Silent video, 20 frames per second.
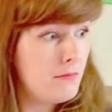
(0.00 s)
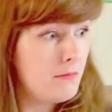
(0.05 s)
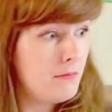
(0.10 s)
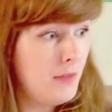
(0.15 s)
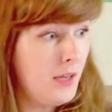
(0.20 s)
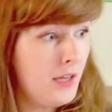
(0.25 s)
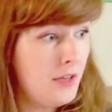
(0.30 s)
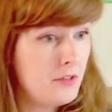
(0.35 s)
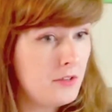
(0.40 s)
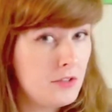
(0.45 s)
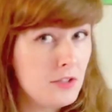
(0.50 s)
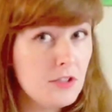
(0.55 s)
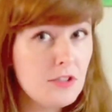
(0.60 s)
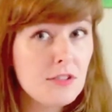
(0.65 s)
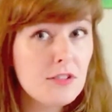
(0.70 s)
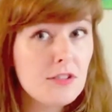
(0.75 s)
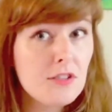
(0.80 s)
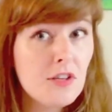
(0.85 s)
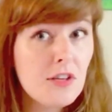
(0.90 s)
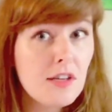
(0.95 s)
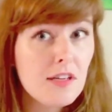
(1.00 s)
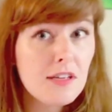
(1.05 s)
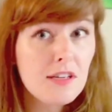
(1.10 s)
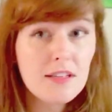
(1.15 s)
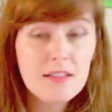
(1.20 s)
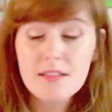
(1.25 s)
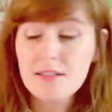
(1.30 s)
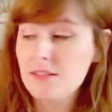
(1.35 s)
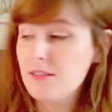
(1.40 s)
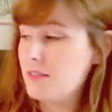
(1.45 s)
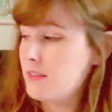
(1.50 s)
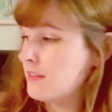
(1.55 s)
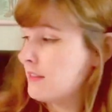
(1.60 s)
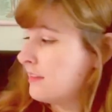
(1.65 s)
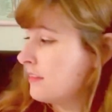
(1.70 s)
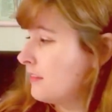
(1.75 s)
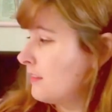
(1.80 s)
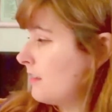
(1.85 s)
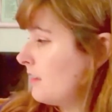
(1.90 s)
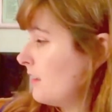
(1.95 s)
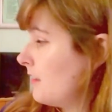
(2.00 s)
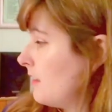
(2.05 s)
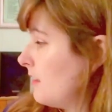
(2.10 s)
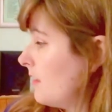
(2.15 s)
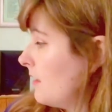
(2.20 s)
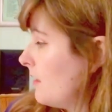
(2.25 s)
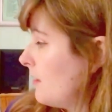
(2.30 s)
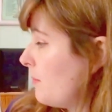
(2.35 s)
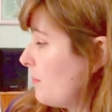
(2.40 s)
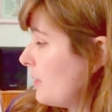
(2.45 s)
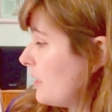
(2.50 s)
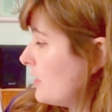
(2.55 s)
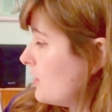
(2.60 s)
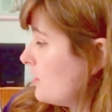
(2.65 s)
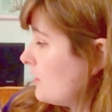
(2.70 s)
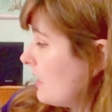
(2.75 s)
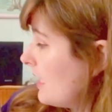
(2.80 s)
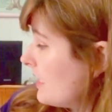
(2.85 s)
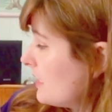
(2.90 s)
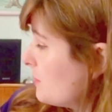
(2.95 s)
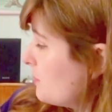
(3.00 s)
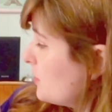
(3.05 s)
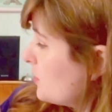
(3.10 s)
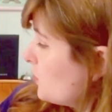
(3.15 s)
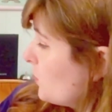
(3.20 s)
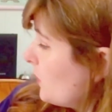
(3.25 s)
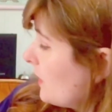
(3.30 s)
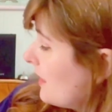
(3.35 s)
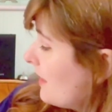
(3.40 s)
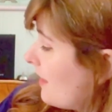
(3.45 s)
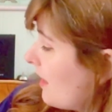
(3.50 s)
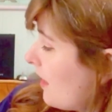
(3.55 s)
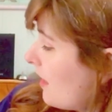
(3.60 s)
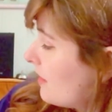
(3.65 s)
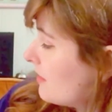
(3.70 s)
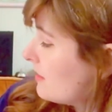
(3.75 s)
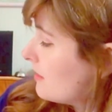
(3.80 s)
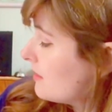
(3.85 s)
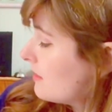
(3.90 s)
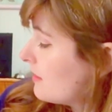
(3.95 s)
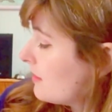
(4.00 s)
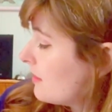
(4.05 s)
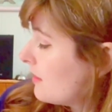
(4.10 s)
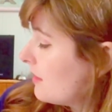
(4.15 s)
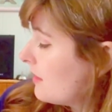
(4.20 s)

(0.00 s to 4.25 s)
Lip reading: Understood. But just between us,